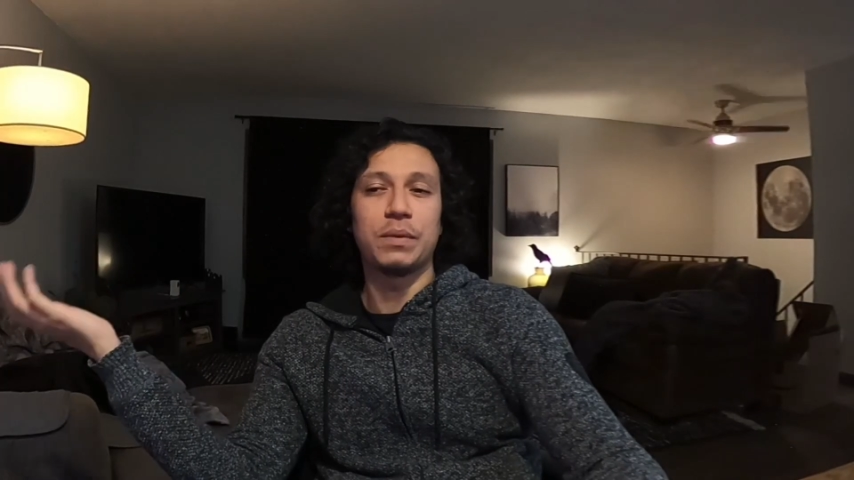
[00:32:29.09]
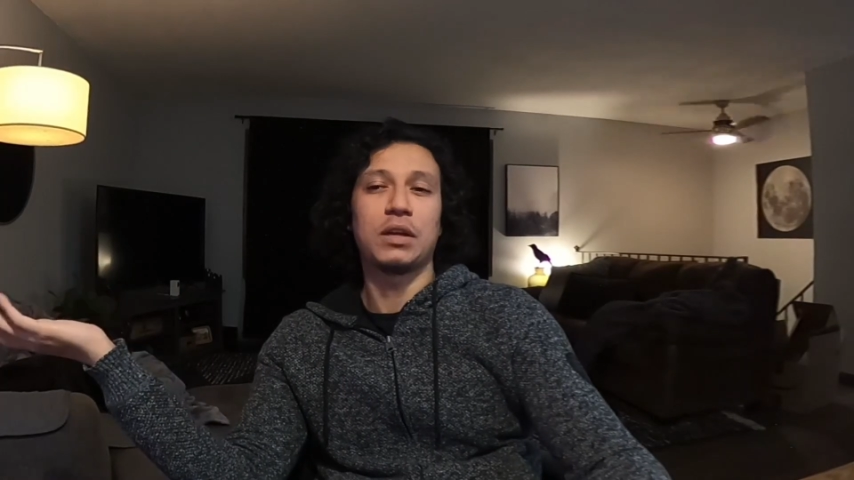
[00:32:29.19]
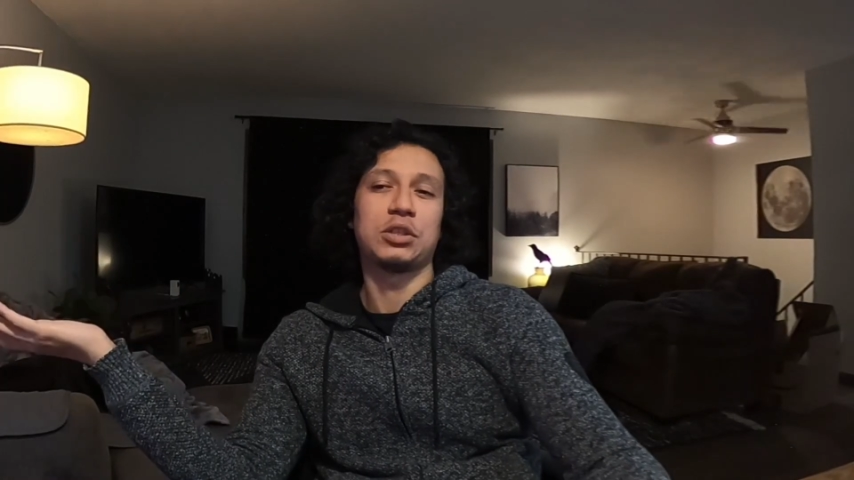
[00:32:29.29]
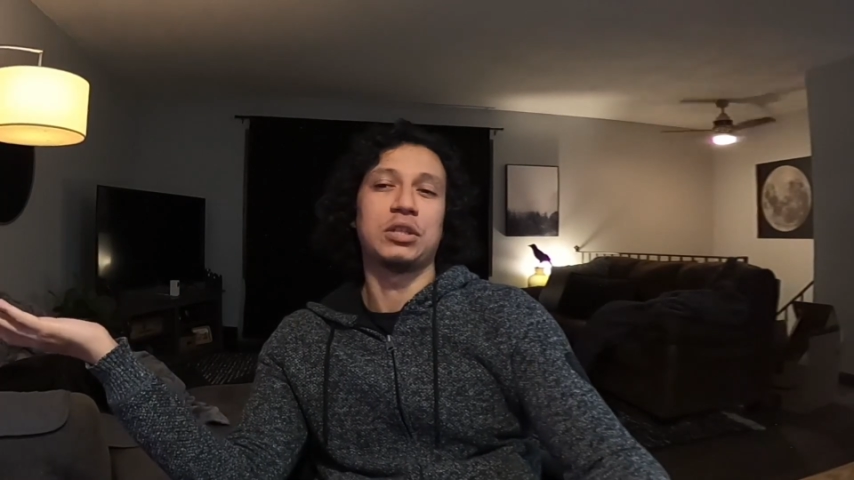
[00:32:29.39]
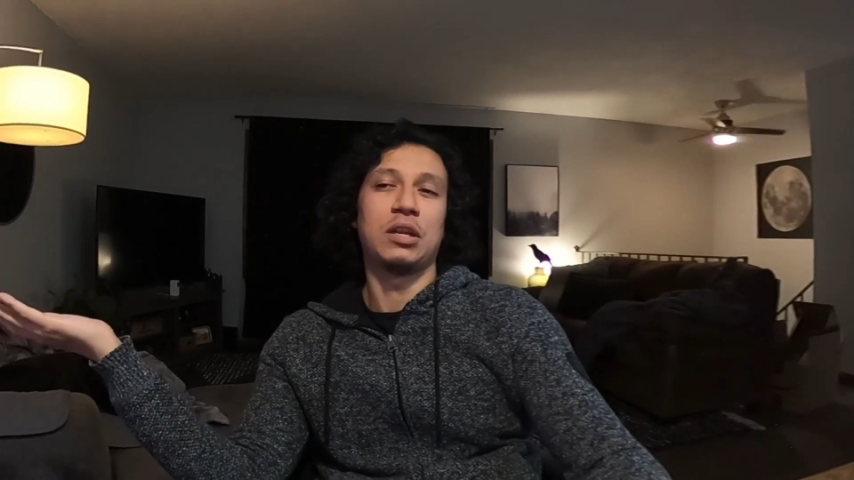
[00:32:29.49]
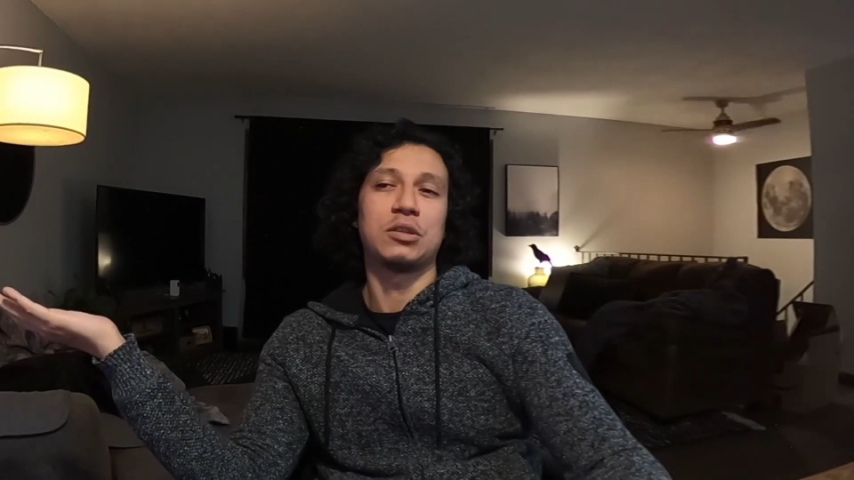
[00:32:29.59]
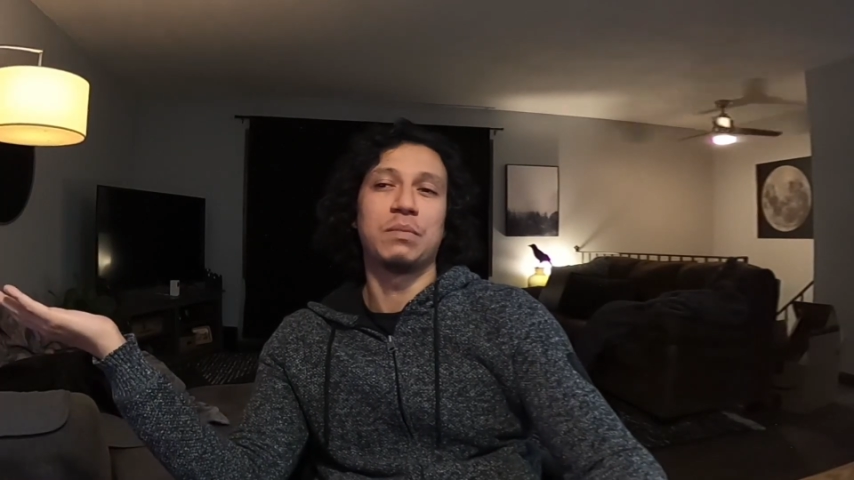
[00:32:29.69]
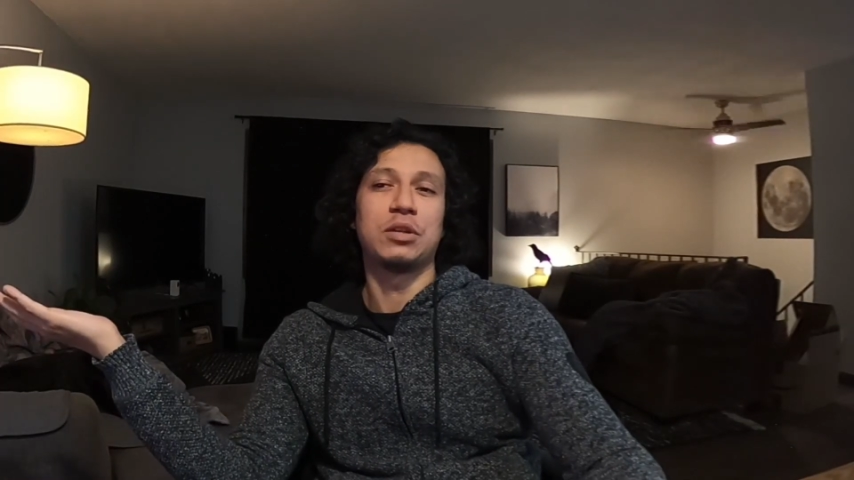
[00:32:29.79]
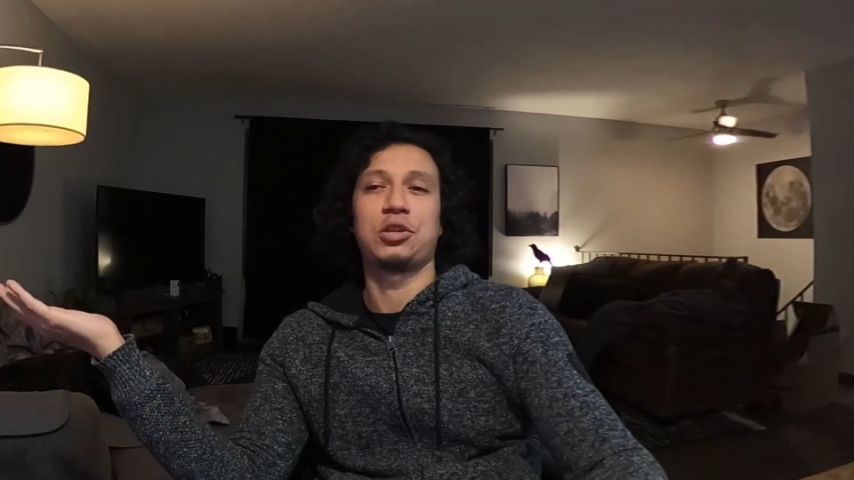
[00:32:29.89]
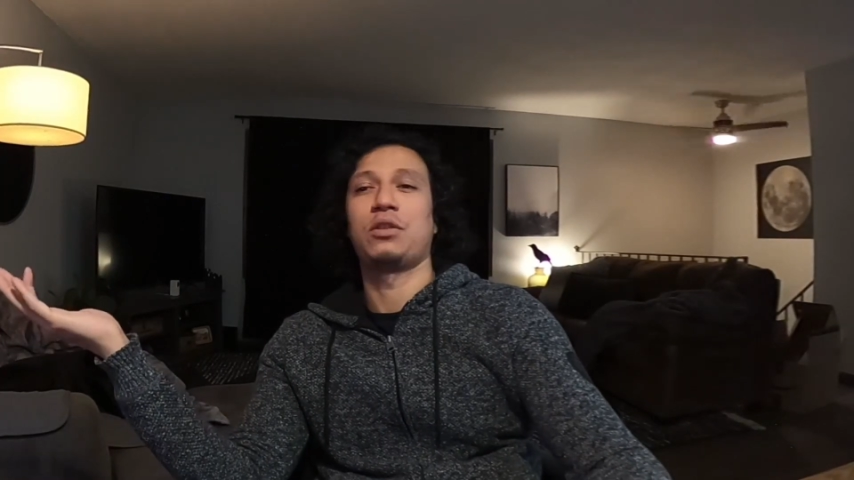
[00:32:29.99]
because she does
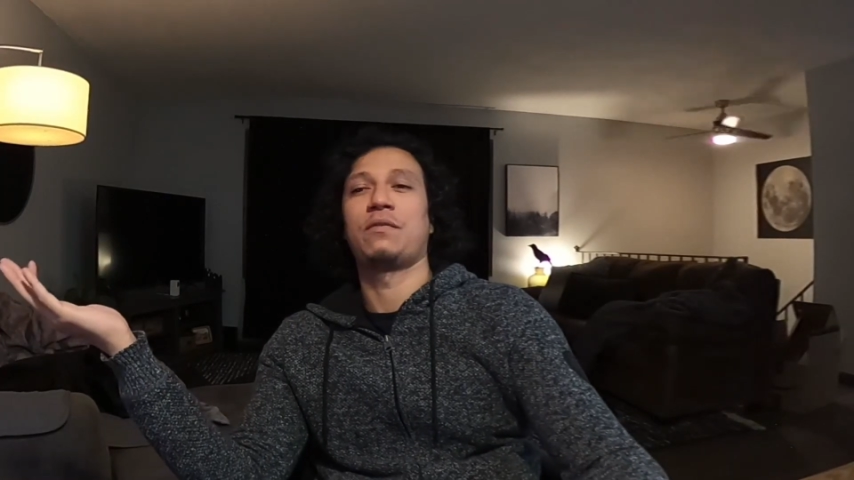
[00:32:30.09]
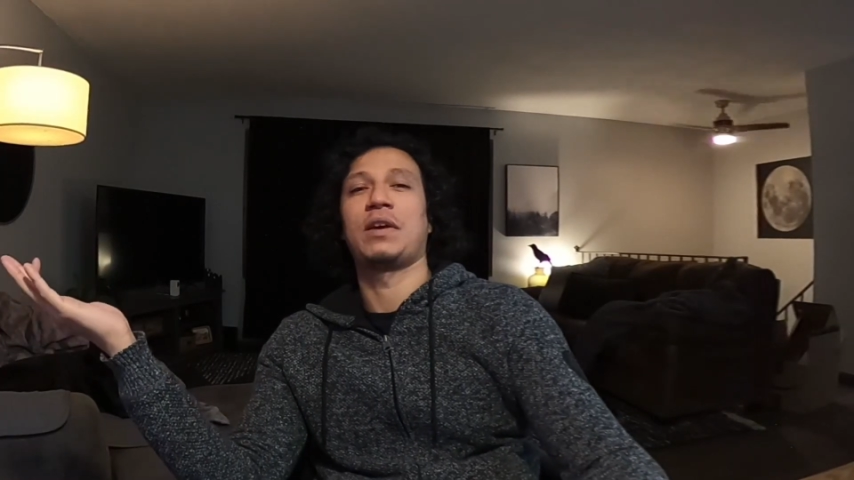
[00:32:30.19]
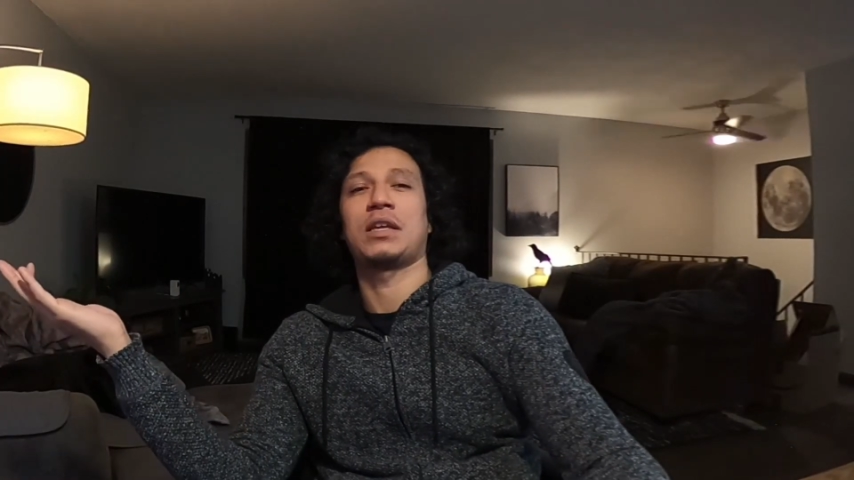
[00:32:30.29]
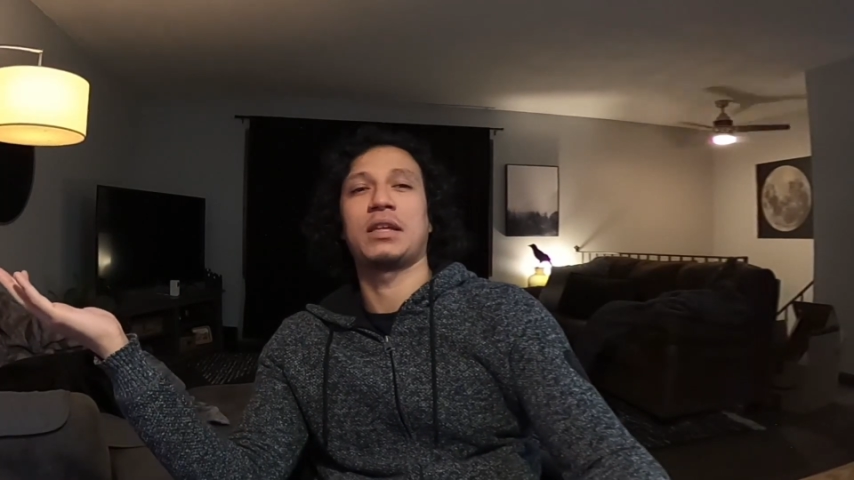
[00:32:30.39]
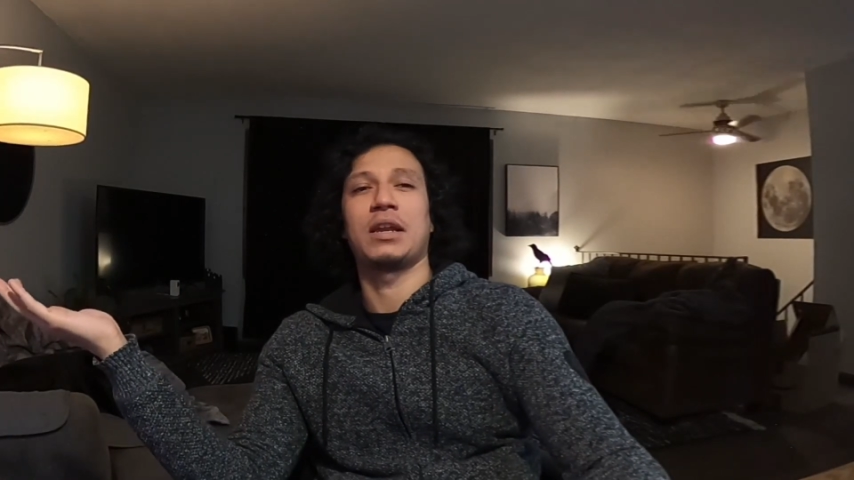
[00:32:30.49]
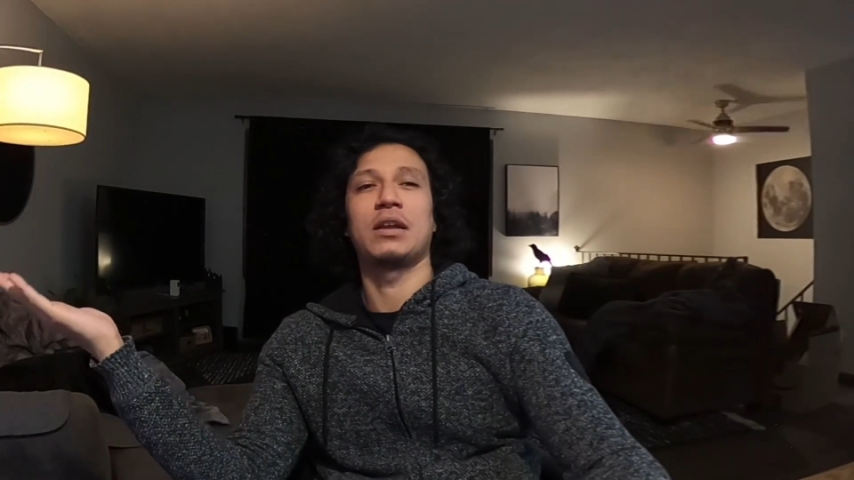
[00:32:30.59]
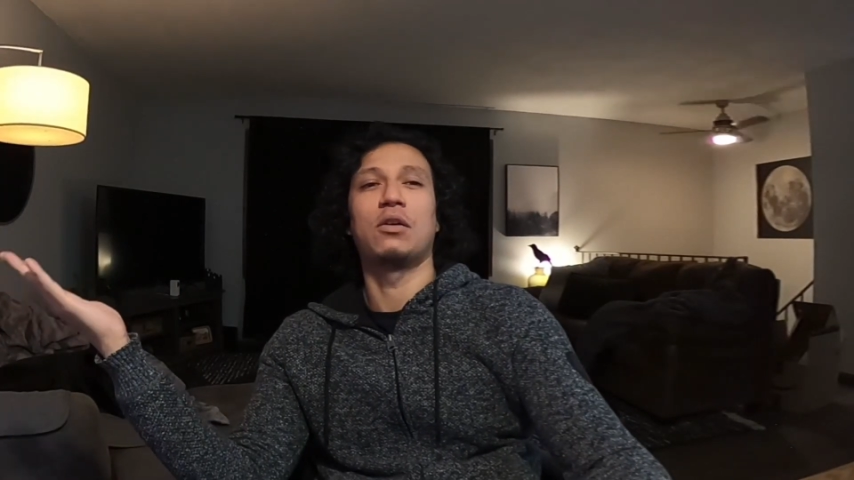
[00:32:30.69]
mention the fact that